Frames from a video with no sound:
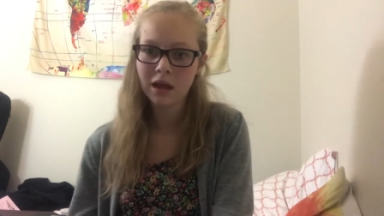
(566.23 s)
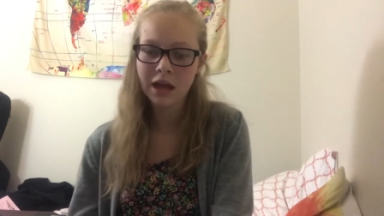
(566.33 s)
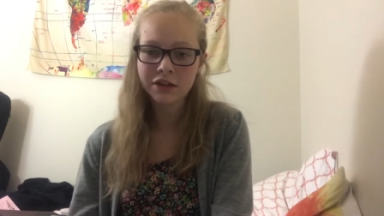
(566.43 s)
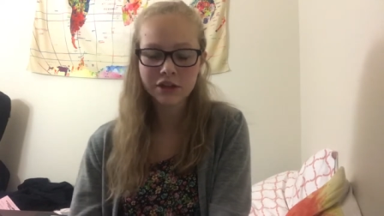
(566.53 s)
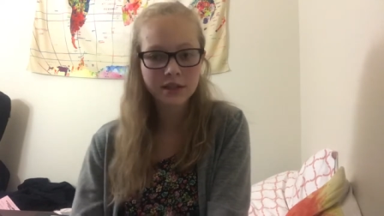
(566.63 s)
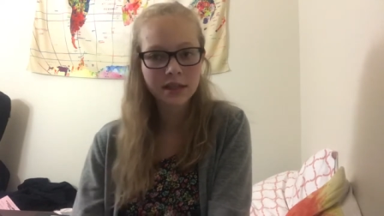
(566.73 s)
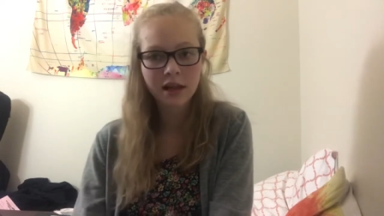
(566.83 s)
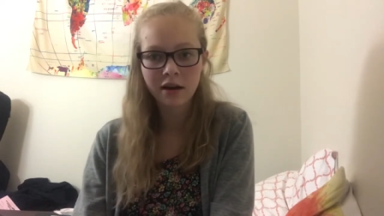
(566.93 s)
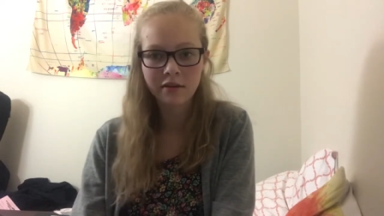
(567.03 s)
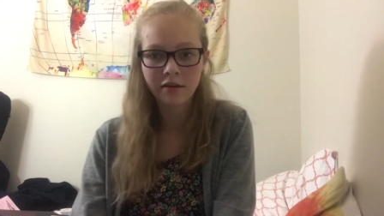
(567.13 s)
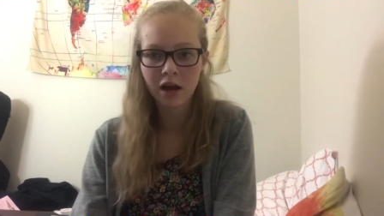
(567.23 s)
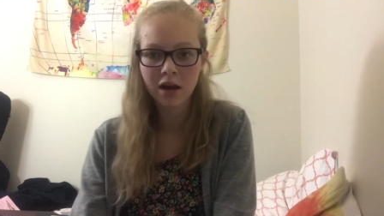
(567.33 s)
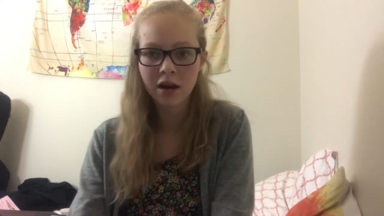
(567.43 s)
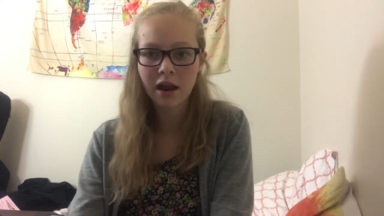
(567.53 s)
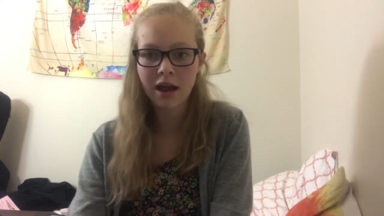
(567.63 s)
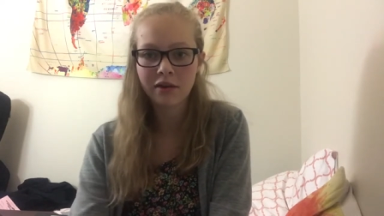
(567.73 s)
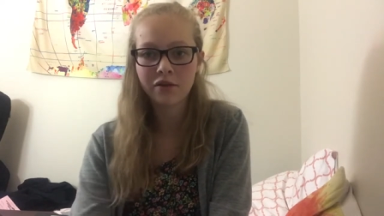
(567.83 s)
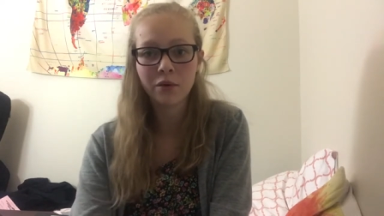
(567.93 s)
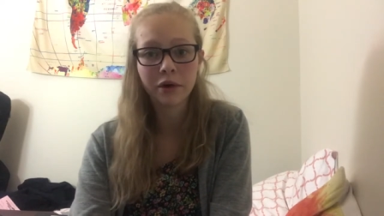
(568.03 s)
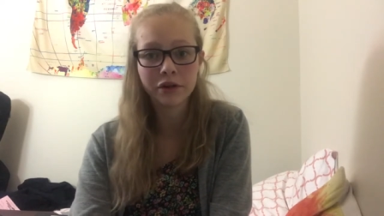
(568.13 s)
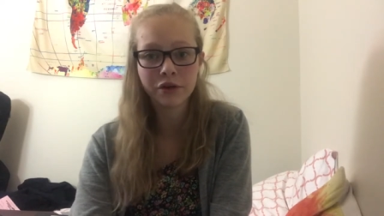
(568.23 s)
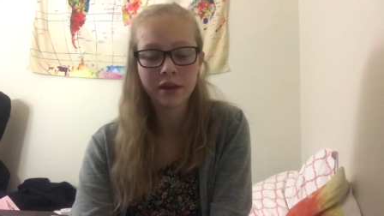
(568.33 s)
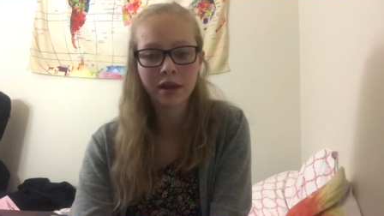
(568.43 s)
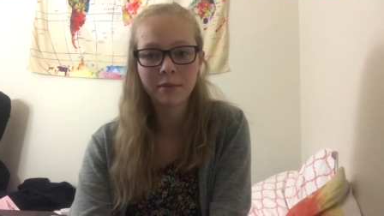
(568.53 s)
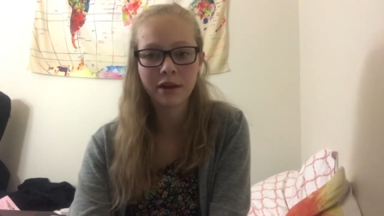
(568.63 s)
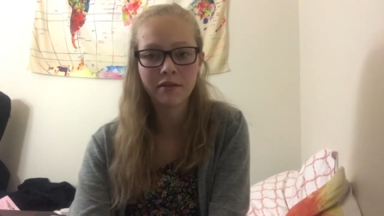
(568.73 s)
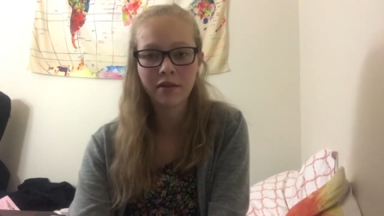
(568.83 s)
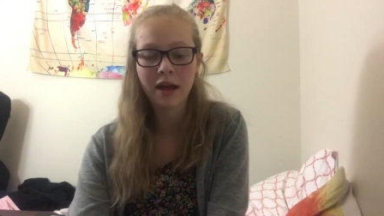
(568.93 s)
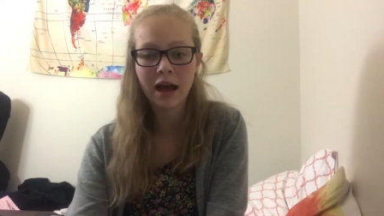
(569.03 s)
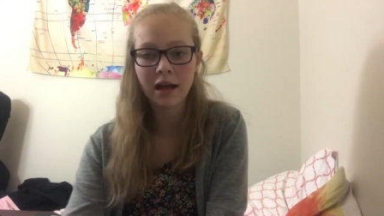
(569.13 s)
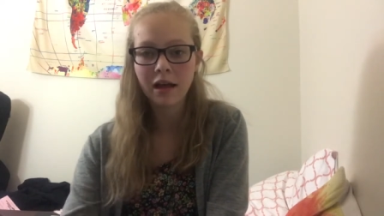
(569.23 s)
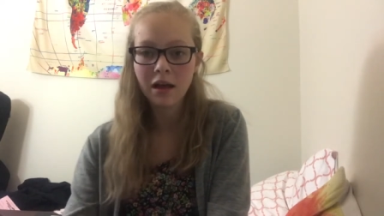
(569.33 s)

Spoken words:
it's just a ton of fun. And if you want to join the committee for that,